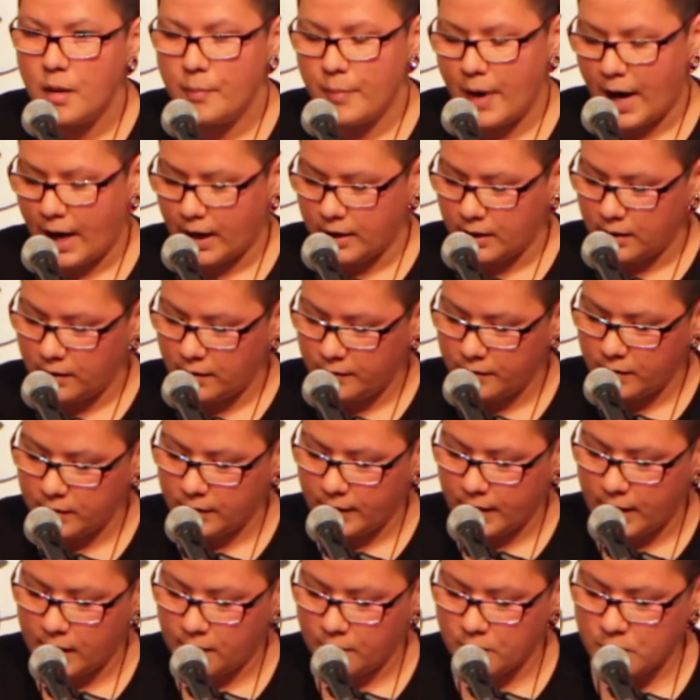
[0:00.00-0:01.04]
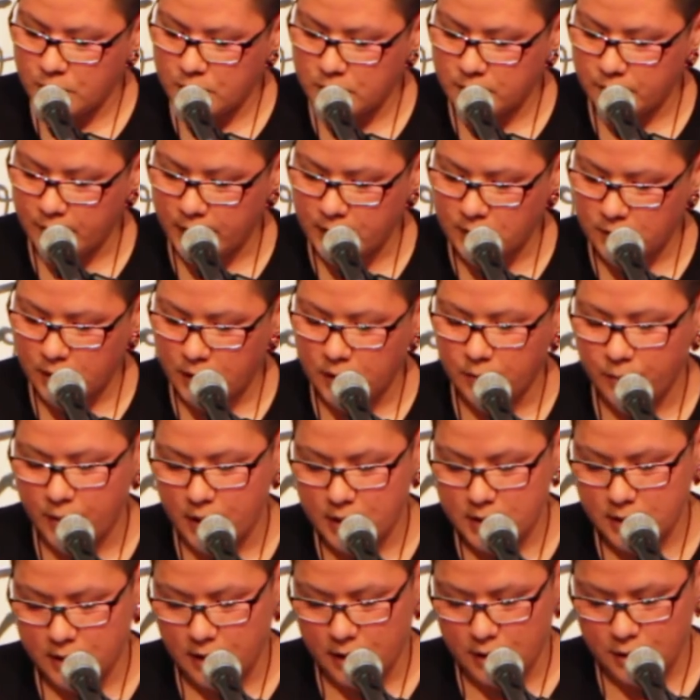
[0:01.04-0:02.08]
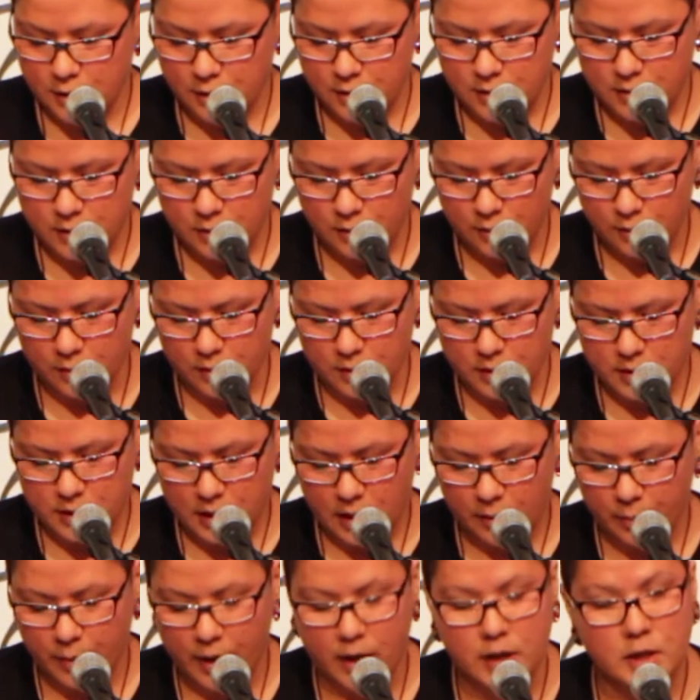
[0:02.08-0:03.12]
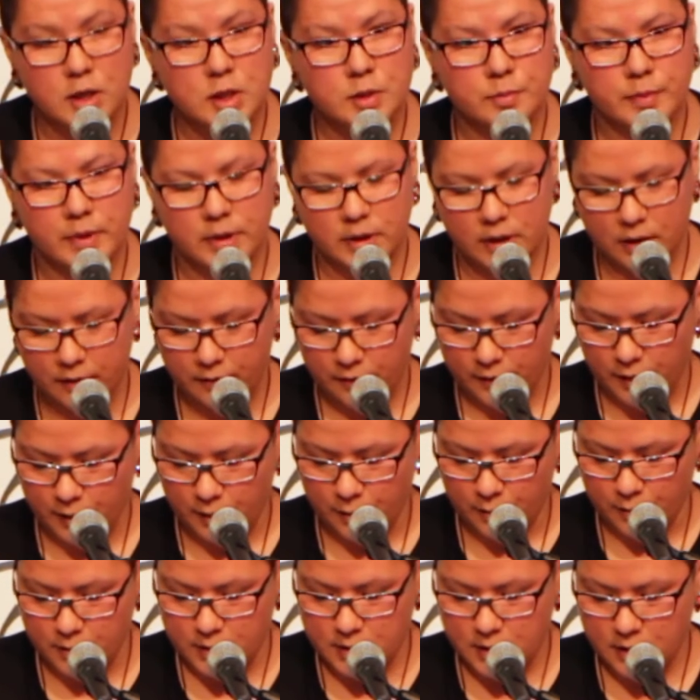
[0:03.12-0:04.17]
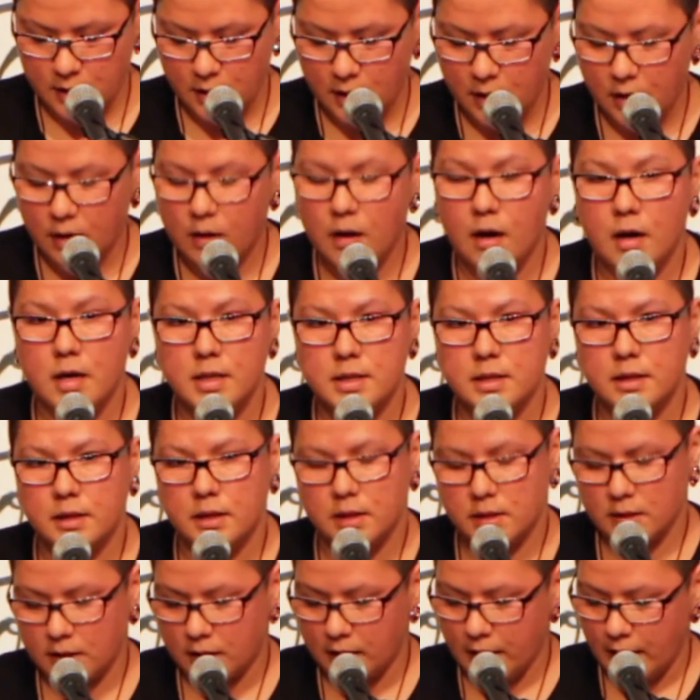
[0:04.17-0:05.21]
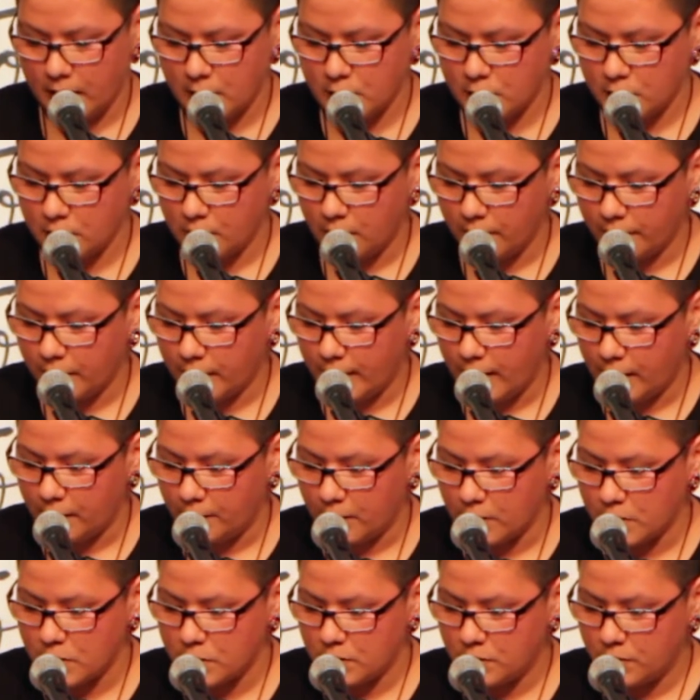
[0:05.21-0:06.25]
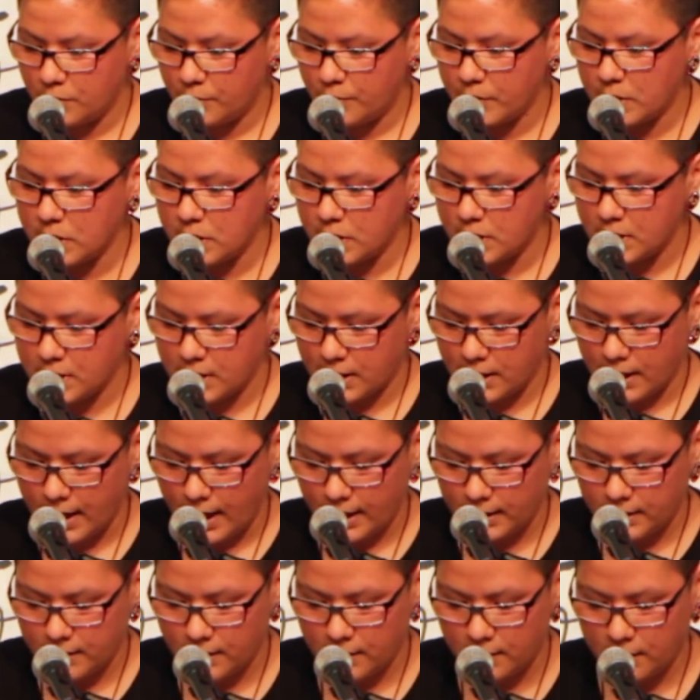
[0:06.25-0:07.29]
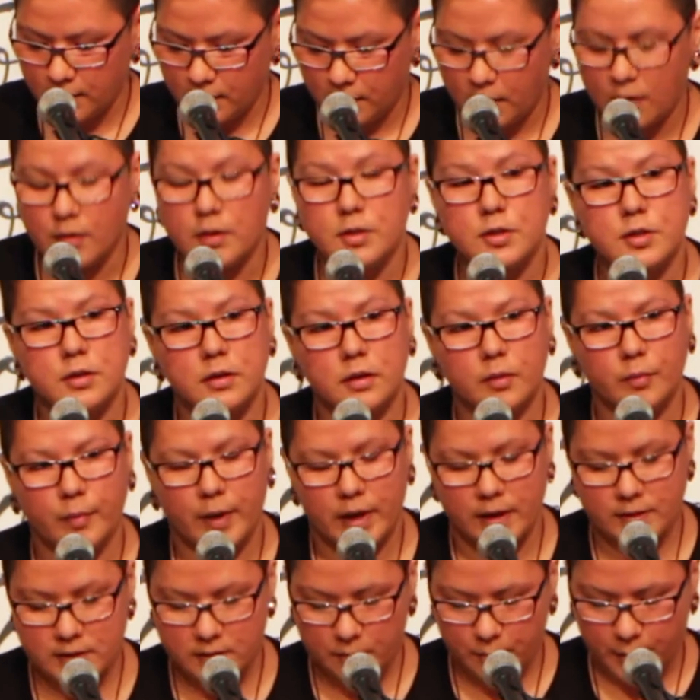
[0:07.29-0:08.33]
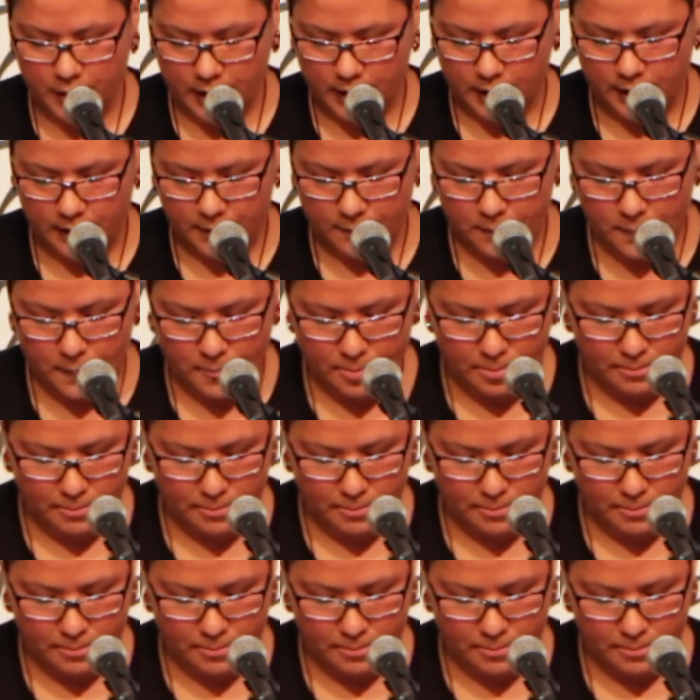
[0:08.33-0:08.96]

banning of the languages in residential schools, and punishment if used cause a disconnection of language, which disconnect the culture and ways of being.